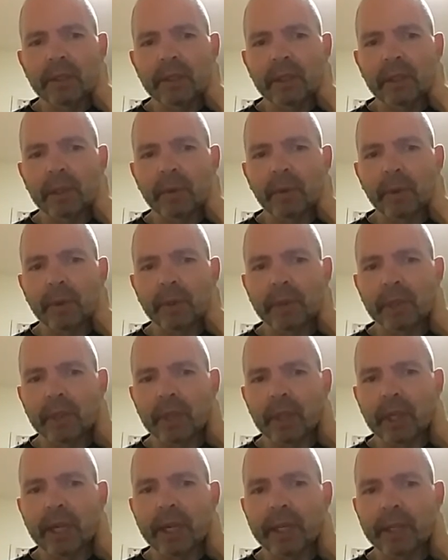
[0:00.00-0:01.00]

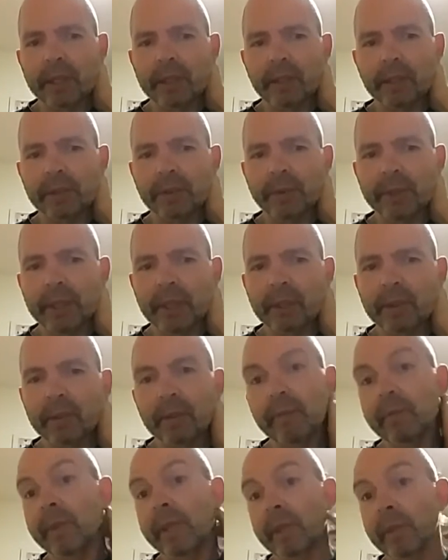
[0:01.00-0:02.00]
A head injury can
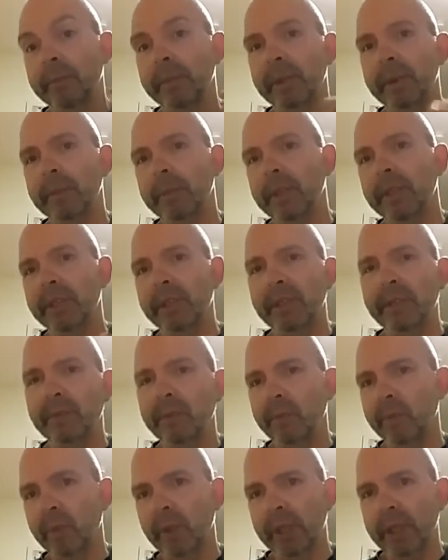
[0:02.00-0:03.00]
affect people in
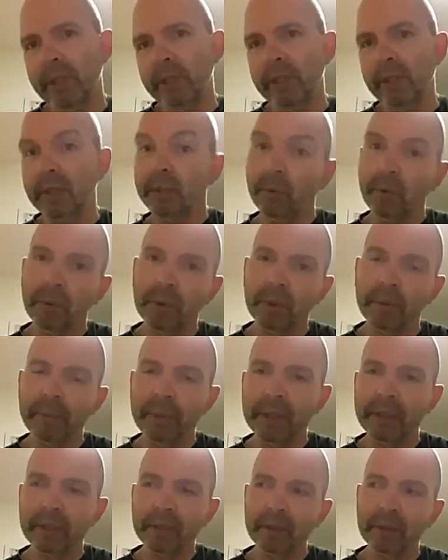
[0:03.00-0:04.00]
different ways, and it all
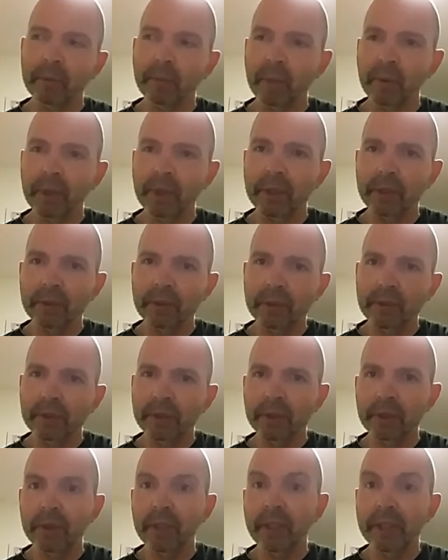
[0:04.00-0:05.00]
depends on where
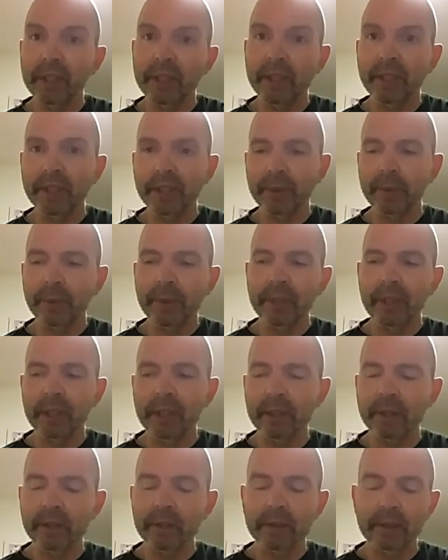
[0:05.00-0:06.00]
the injury
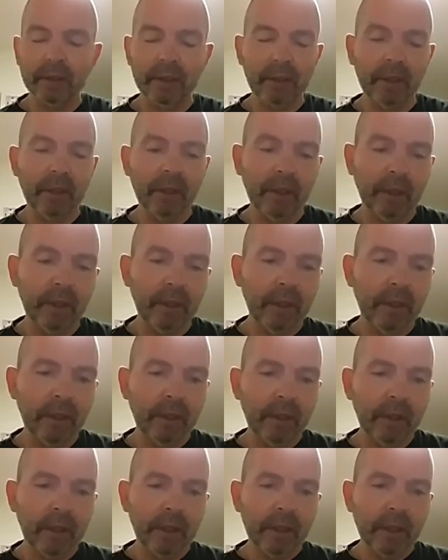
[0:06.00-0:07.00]
is.
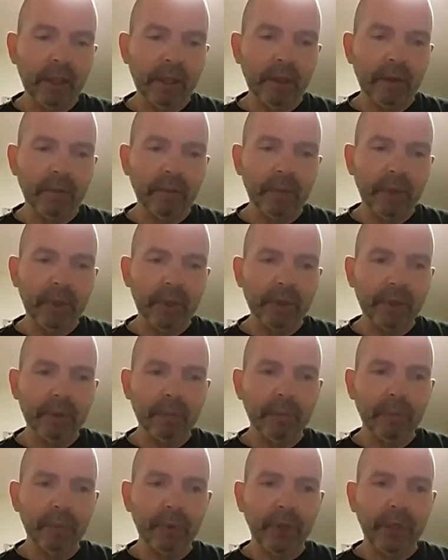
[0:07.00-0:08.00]
And because the
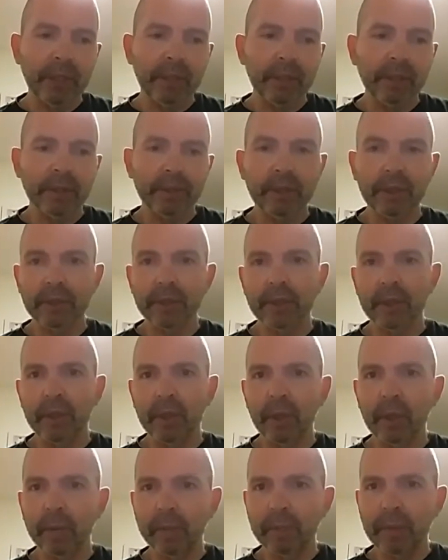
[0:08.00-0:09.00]
brain is such a
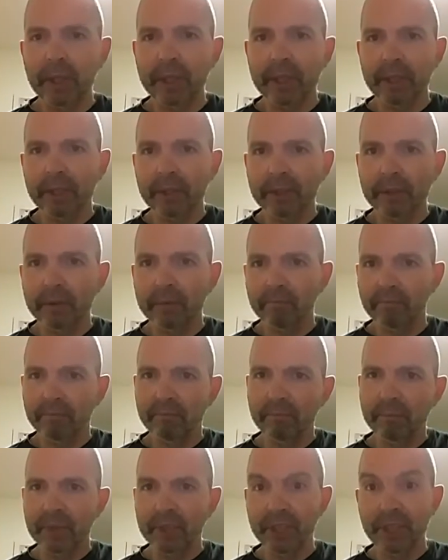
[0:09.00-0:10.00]
complex
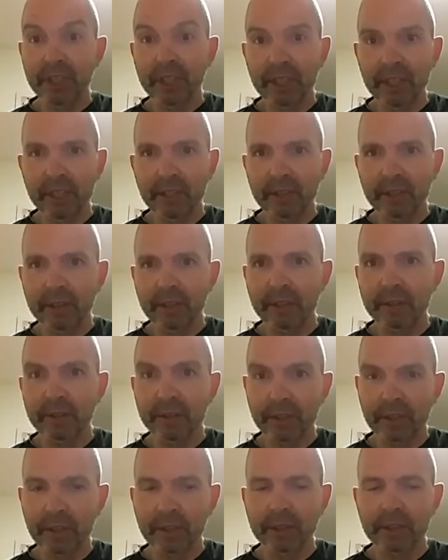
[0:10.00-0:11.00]
machine as
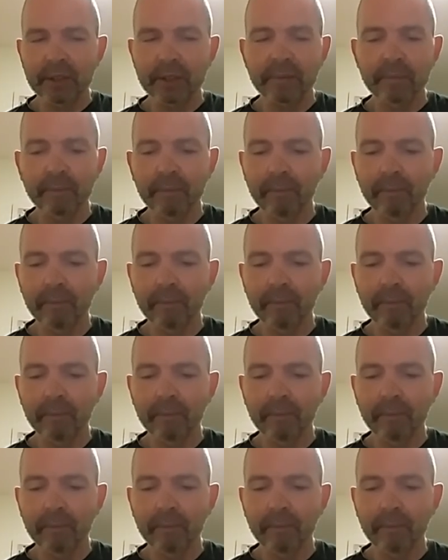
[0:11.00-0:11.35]
such,